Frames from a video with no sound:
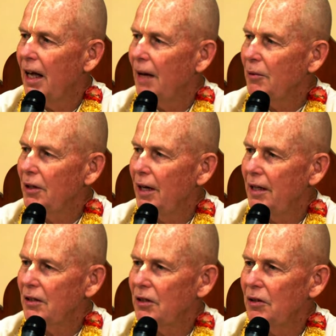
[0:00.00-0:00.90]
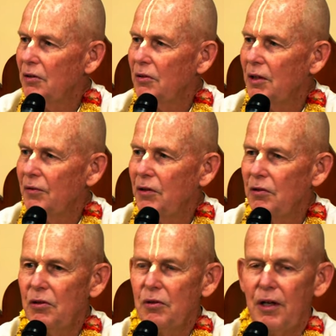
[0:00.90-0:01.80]
I'm going to ask you, if you
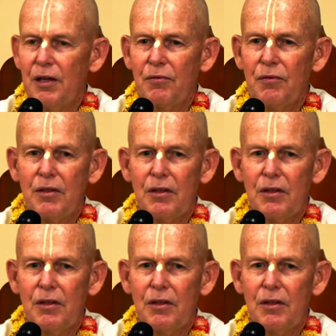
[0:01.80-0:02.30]
do have